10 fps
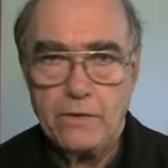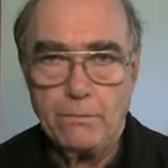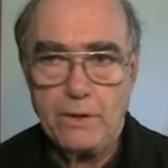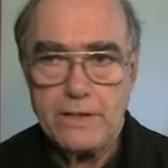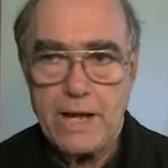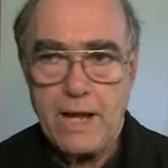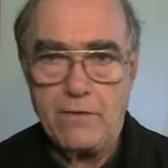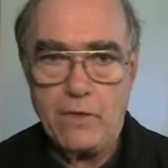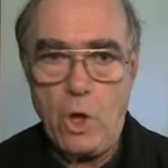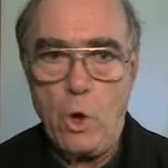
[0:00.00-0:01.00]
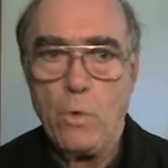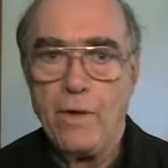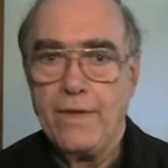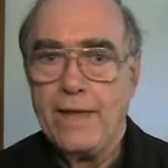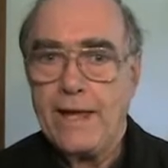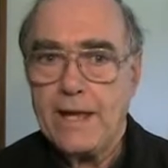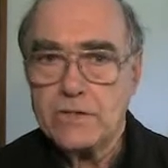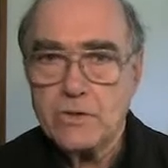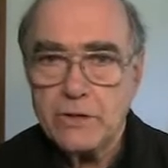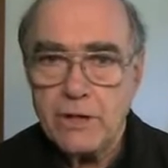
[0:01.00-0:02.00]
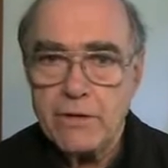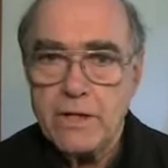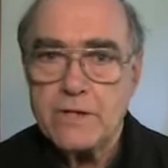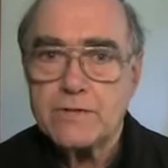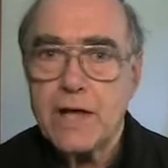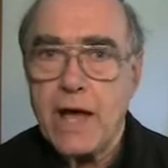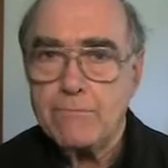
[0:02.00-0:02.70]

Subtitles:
The point here, though, is that there is